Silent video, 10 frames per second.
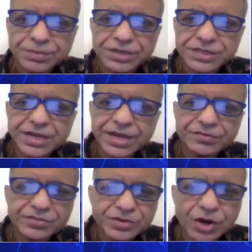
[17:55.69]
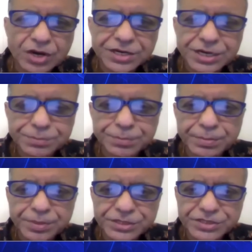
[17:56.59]
but they have not yet
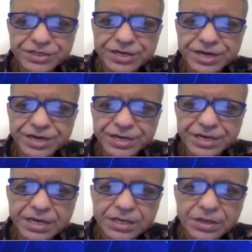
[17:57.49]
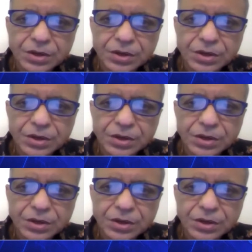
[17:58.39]
published their data